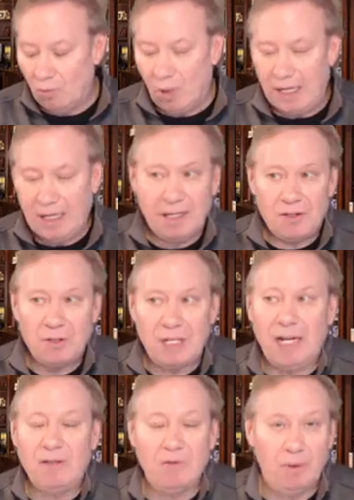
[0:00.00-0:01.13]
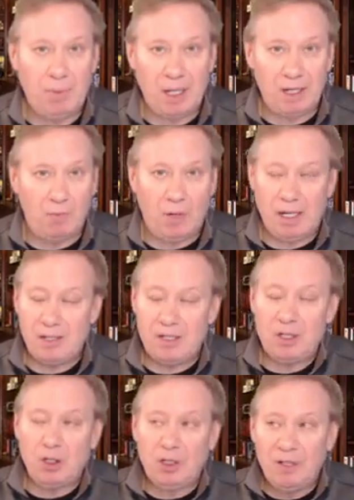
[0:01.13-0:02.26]
Why not get your dining room painted? Why not
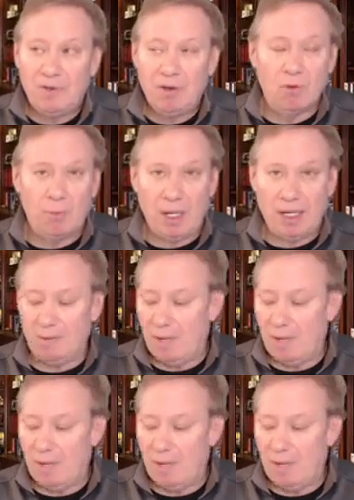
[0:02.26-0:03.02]
get your living room painted?